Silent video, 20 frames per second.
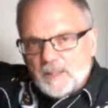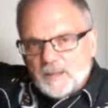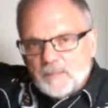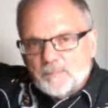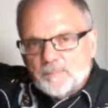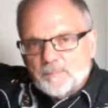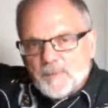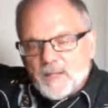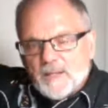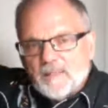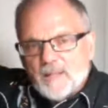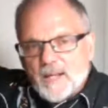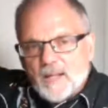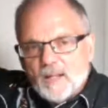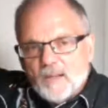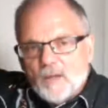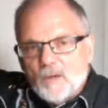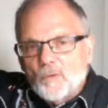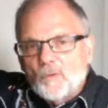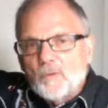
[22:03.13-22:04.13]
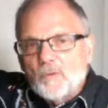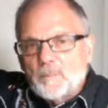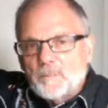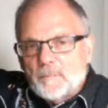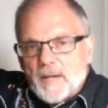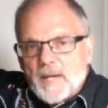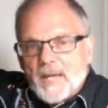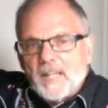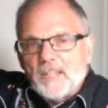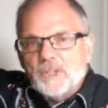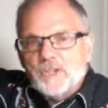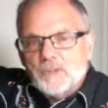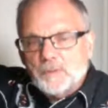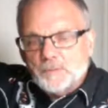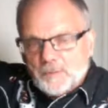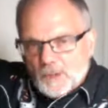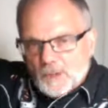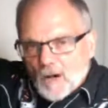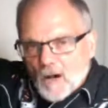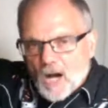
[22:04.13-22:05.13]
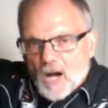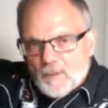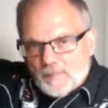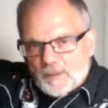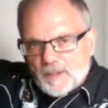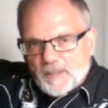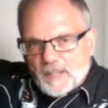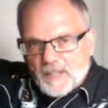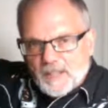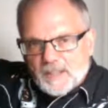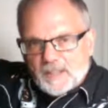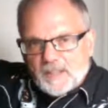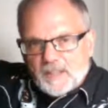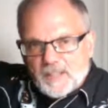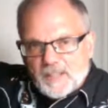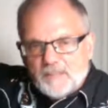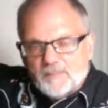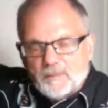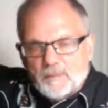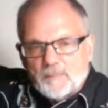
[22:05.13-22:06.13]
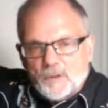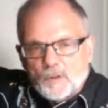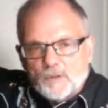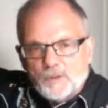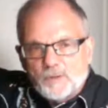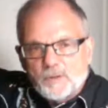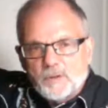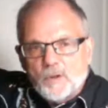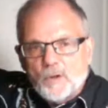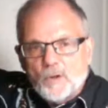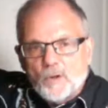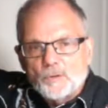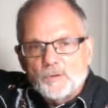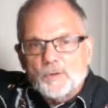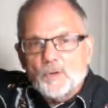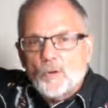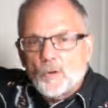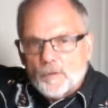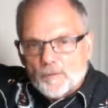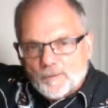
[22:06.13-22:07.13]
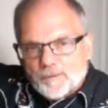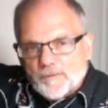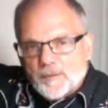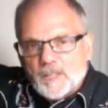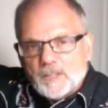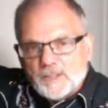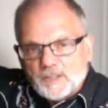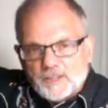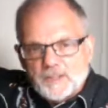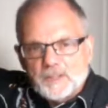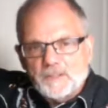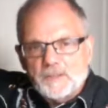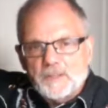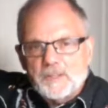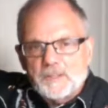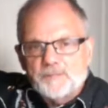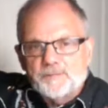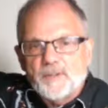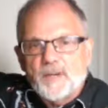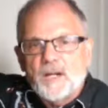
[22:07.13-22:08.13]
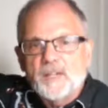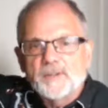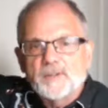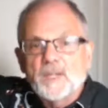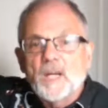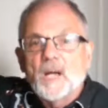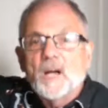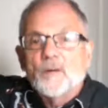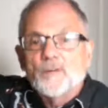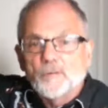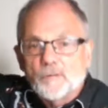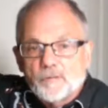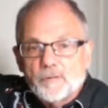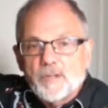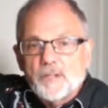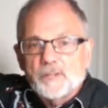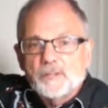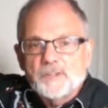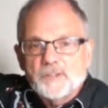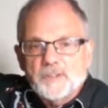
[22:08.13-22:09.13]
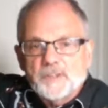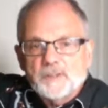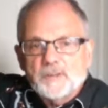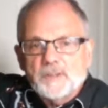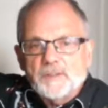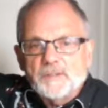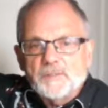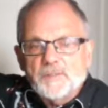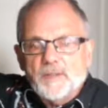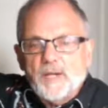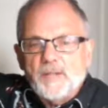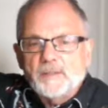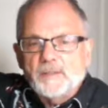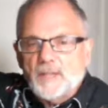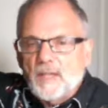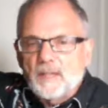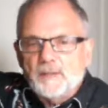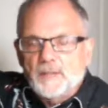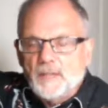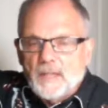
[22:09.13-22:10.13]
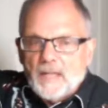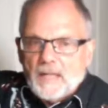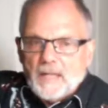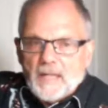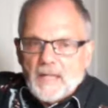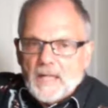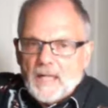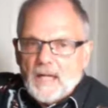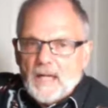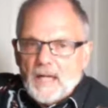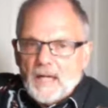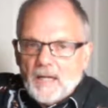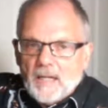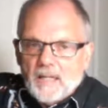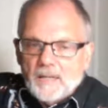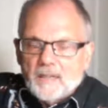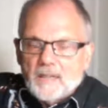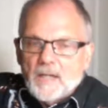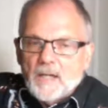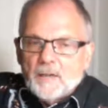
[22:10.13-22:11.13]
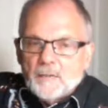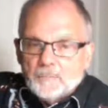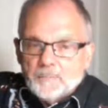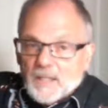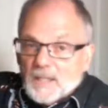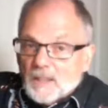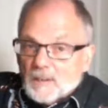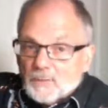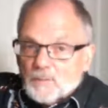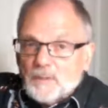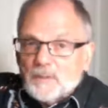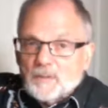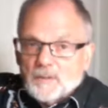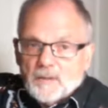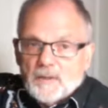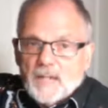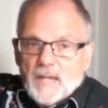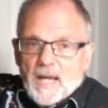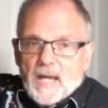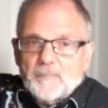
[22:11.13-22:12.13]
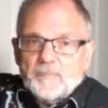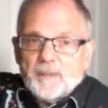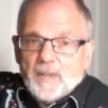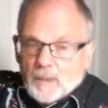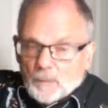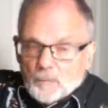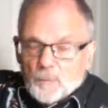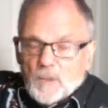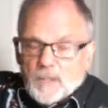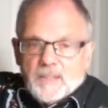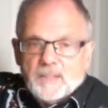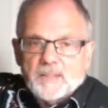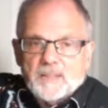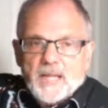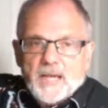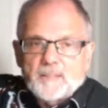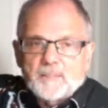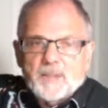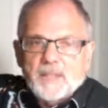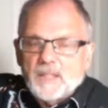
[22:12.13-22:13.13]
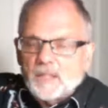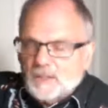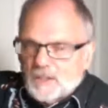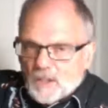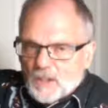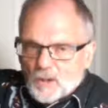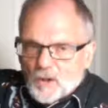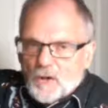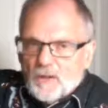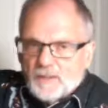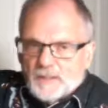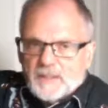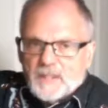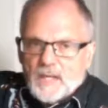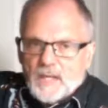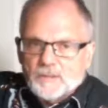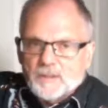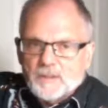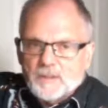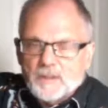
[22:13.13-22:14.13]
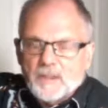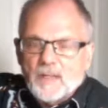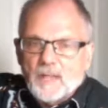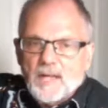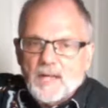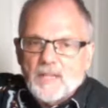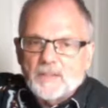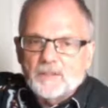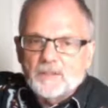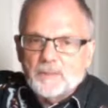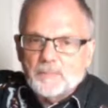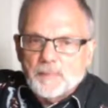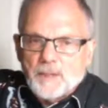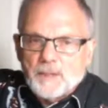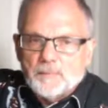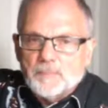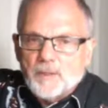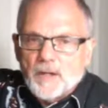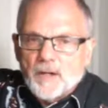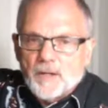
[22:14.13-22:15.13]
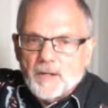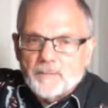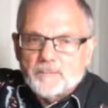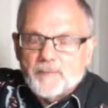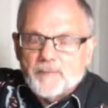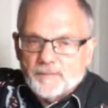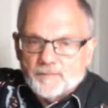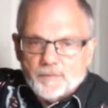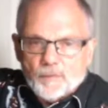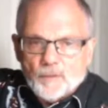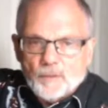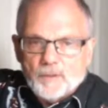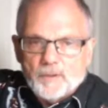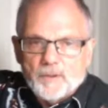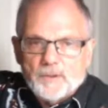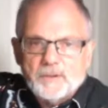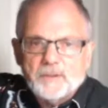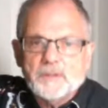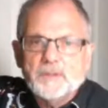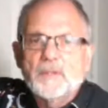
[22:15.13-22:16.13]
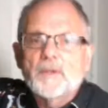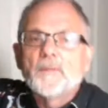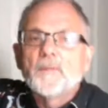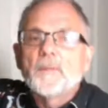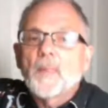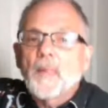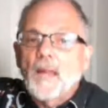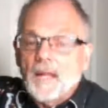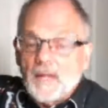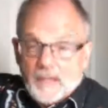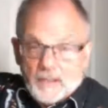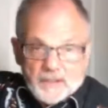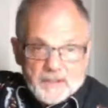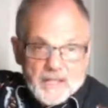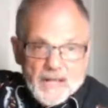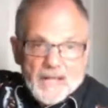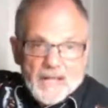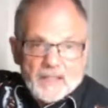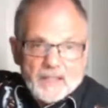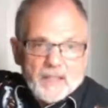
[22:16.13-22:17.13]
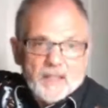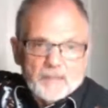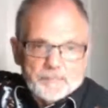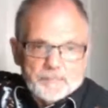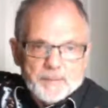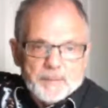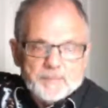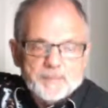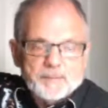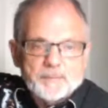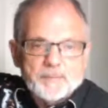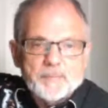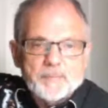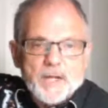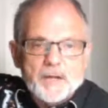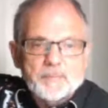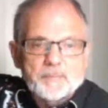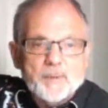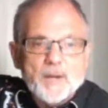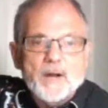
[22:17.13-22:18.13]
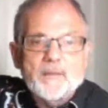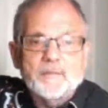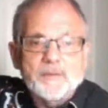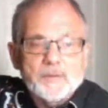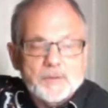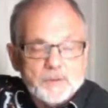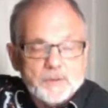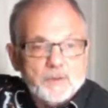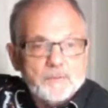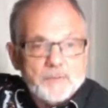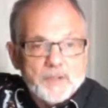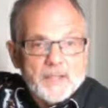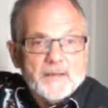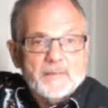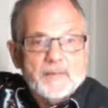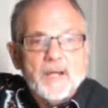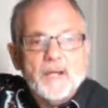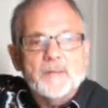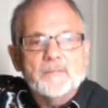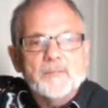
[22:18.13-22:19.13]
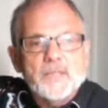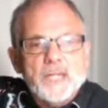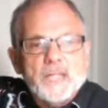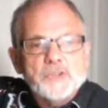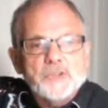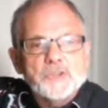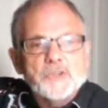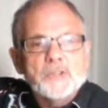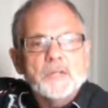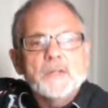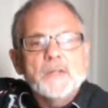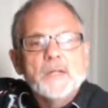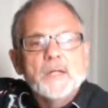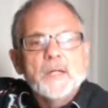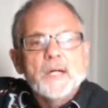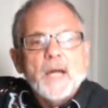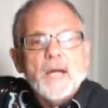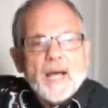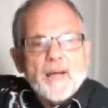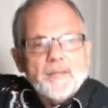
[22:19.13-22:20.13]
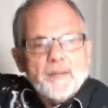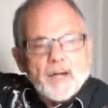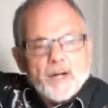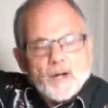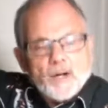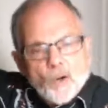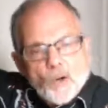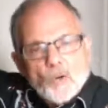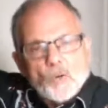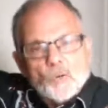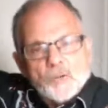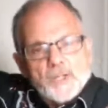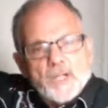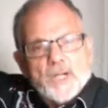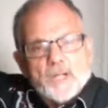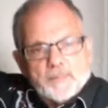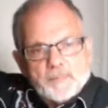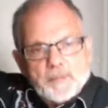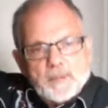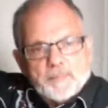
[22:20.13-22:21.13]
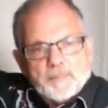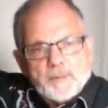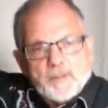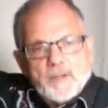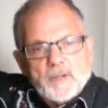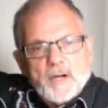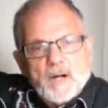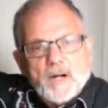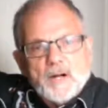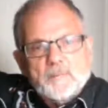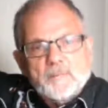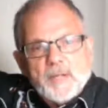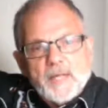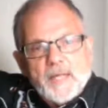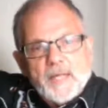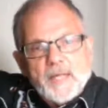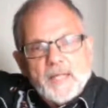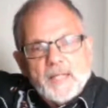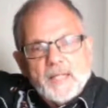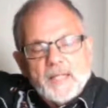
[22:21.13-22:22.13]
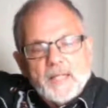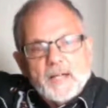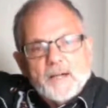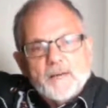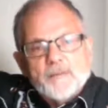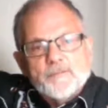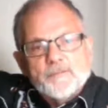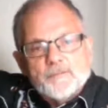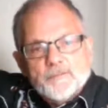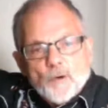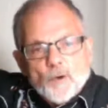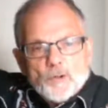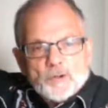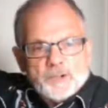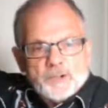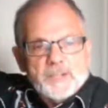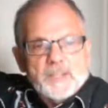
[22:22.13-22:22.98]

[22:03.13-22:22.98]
to pay that loan, the bank should be obligated to give them those loans or face serious fines, real serious fines. Because what's going to happen, and what is happening, is that all these houses and lands are being bought up by foreigners in Canada, people from out of province or even out of nation, and our own young people are being forced